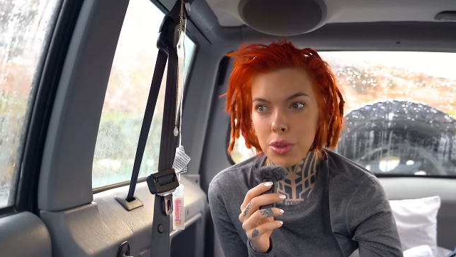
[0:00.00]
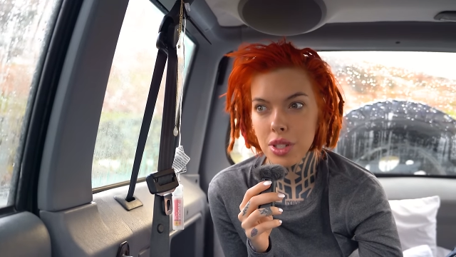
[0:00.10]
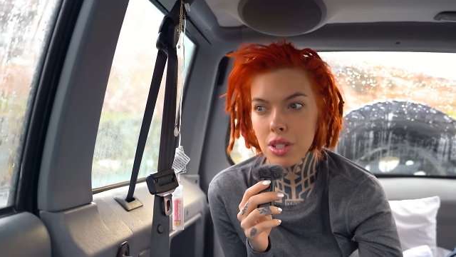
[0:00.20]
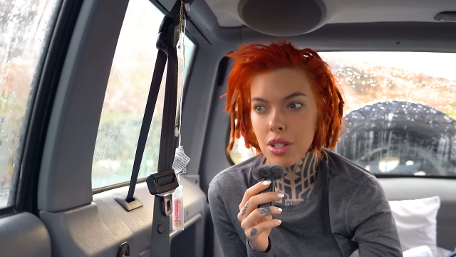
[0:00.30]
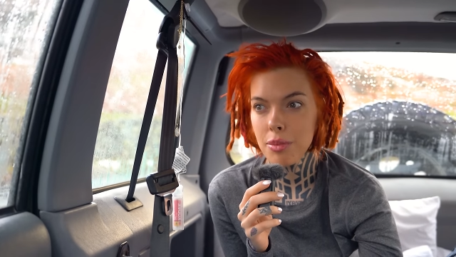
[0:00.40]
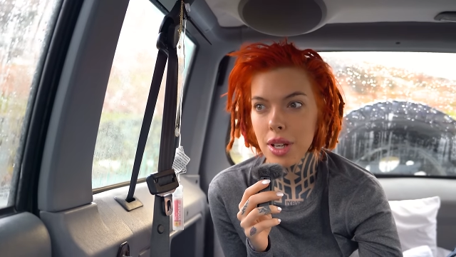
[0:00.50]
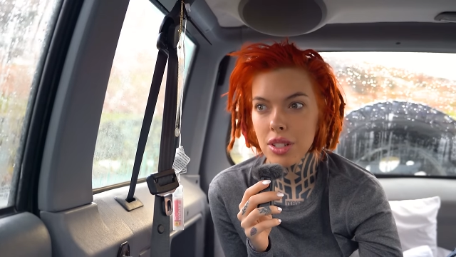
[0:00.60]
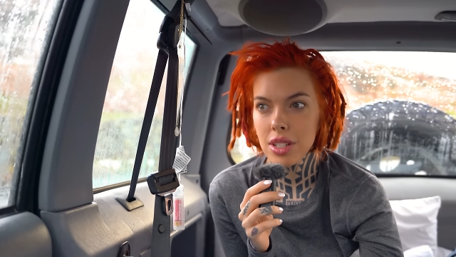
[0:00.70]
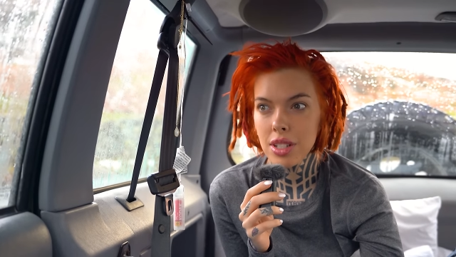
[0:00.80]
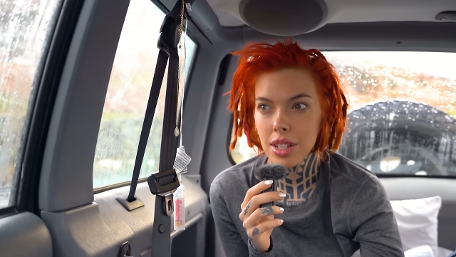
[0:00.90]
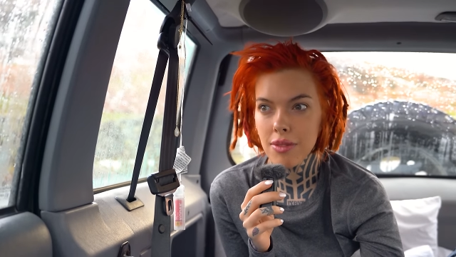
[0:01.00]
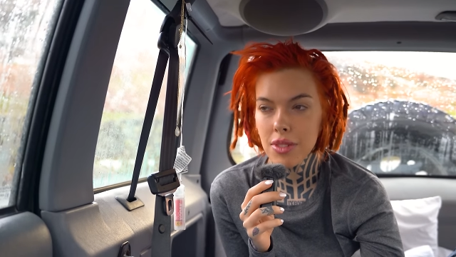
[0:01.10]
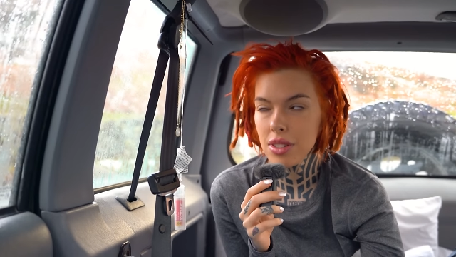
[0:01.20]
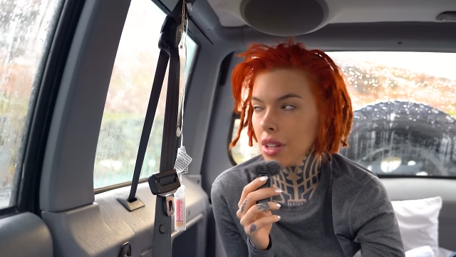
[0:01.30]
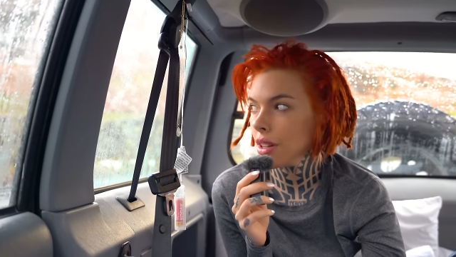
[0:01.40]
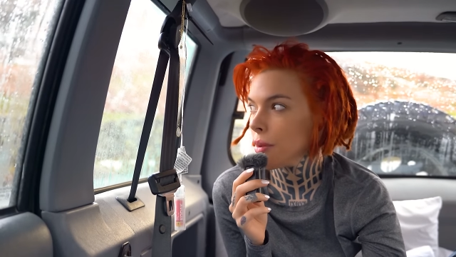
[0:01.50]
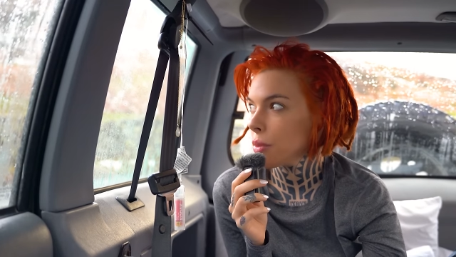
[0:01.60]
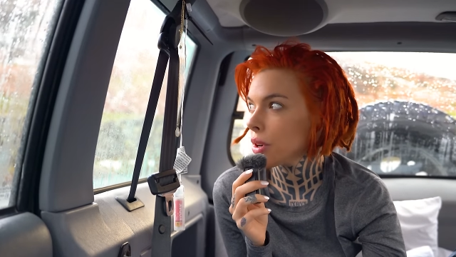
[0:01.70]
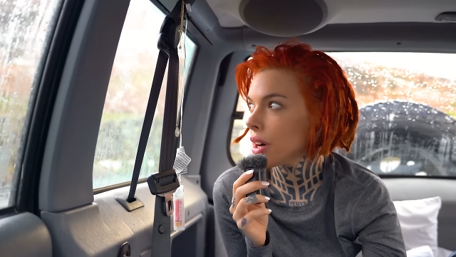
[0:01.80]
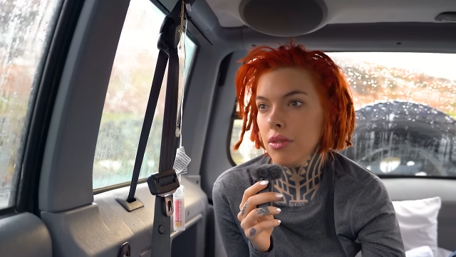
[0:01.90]
With the snow melted, it gives a lot
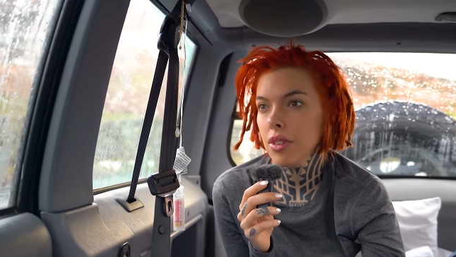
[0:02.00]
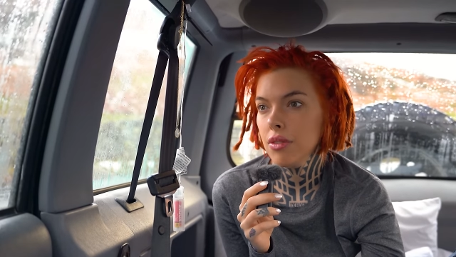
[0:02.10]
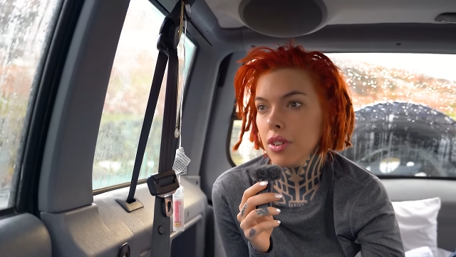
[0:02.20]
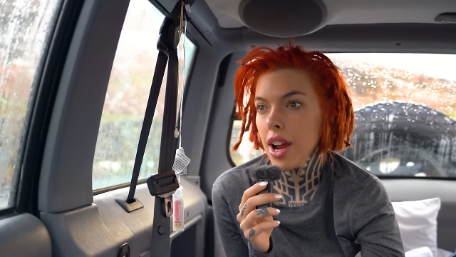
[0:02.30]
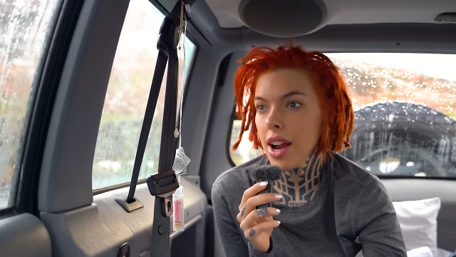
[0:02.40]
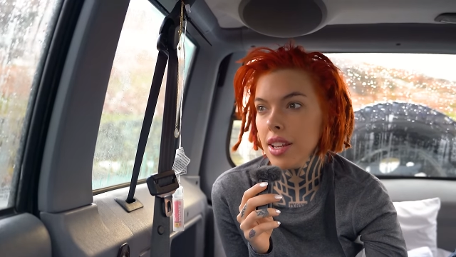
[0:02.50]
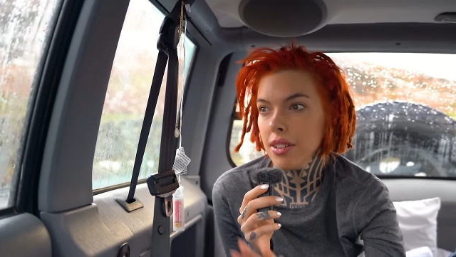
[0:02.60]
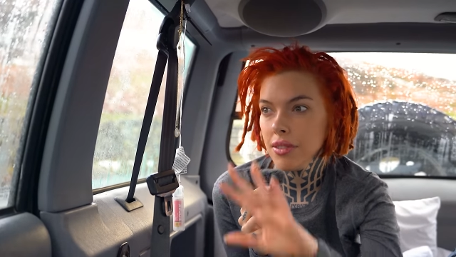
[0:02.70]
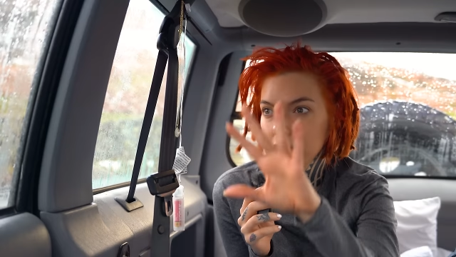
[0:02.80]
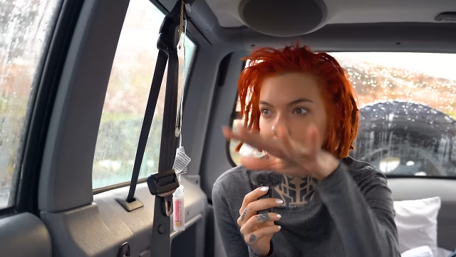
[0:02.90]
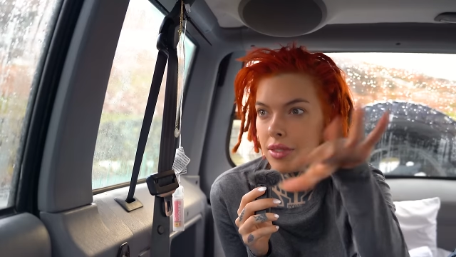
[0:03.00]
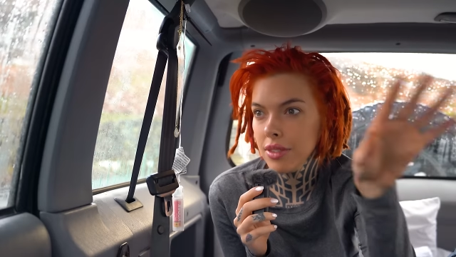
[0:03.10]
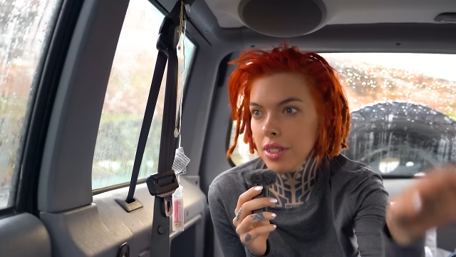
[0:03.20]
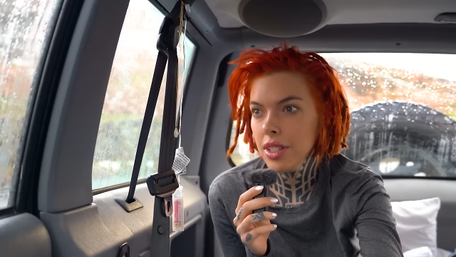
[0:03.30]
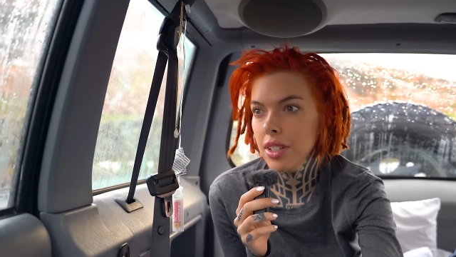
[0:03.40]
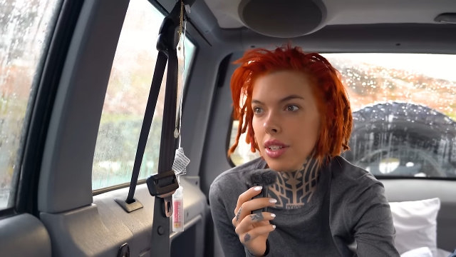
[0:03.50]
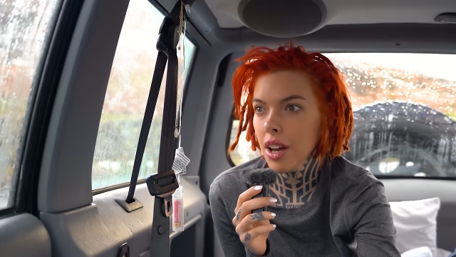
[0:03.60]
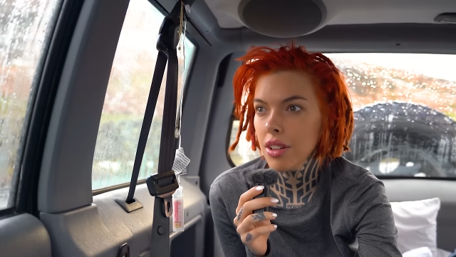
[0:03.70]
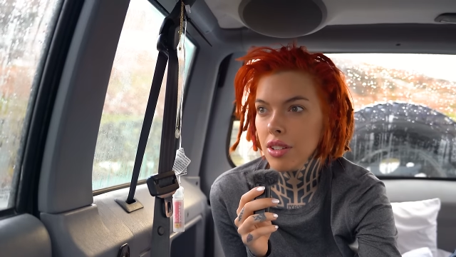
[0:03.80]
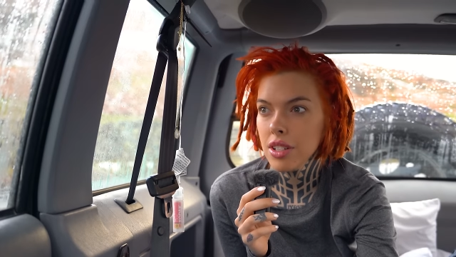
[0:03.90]
more variety of
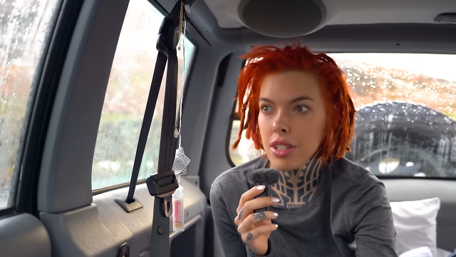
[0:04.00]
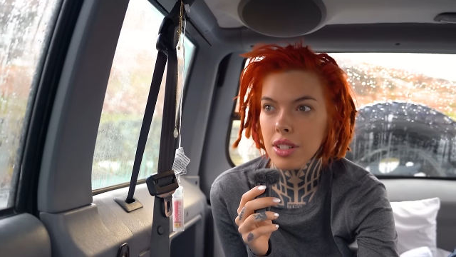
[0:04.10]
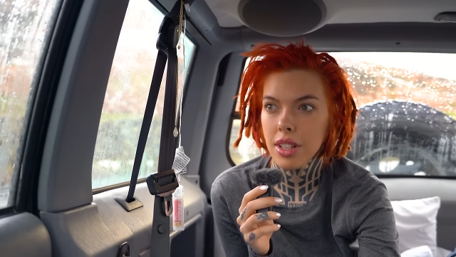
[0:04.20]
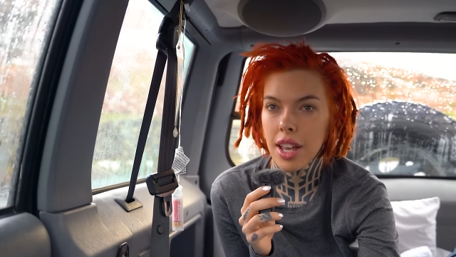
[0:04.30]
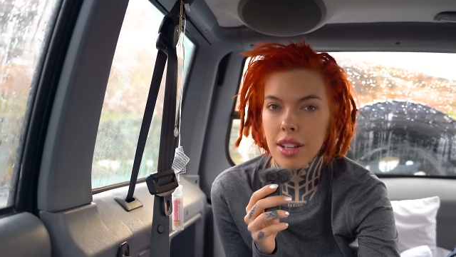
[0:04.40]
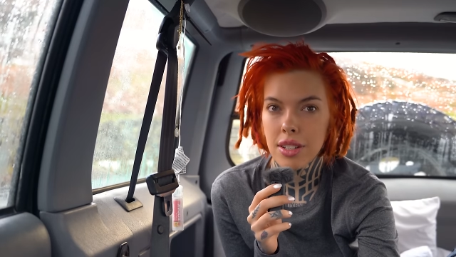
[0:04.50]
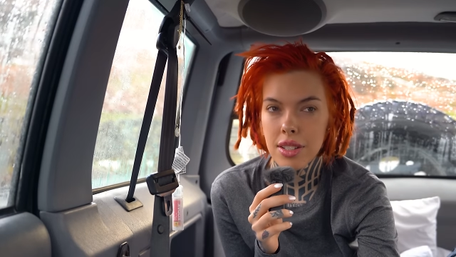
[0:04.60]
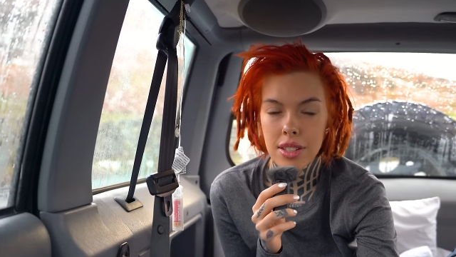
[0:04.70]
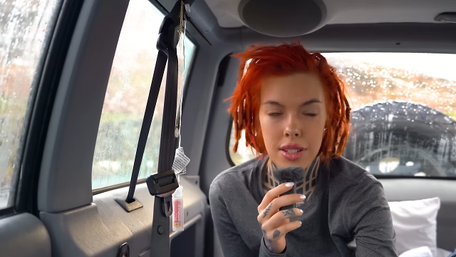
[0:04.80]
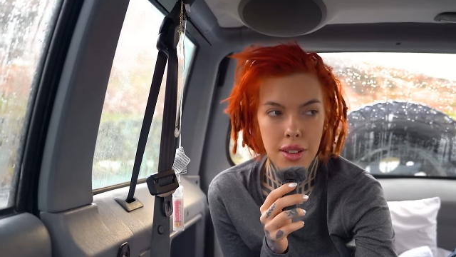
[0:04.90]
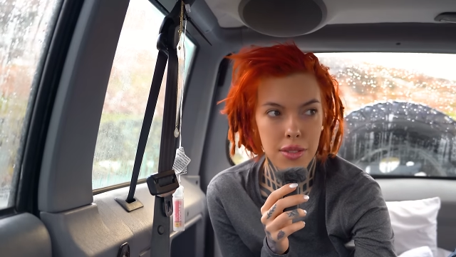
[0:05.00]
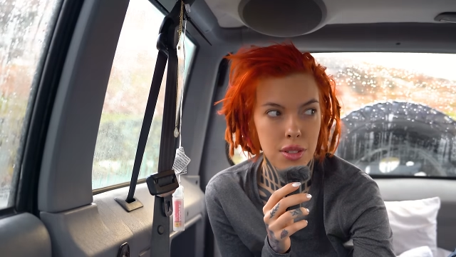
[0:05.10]
colors and land and stuff.